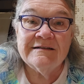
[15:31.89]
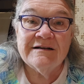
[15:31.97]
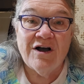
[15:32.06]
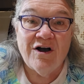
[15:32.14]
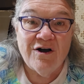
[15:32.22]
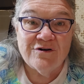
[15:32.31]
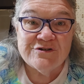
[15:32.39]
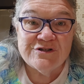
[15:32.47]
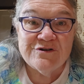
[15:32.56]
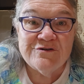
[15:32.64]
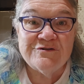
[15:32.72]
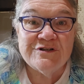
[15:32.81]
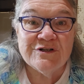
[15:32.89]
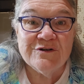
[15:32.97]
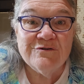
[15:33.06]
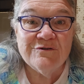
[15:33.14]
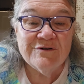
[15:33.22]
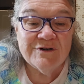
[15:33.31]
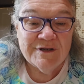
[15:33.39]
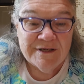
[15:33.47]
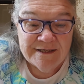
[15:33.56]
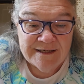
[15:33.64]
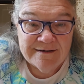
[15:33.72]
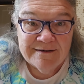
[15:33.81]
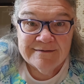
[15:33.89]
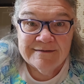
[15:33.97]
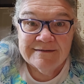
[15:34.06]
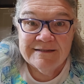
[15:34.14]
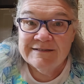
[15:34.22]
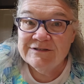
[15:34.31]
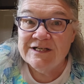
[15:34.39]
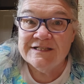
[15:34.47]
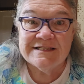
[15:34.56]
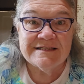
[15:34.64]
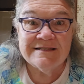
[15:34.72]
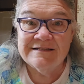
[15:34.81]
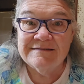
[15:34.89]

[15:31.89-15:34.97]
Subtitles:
cause you to just